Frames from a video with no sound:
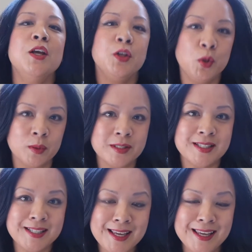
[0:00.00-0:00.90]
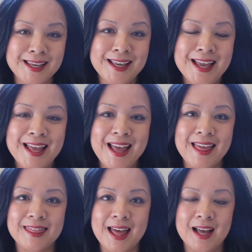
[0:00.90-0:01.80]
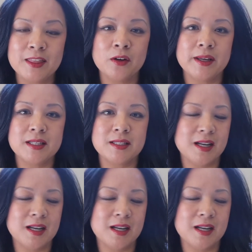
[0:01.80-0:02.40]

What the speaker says: you will see that there is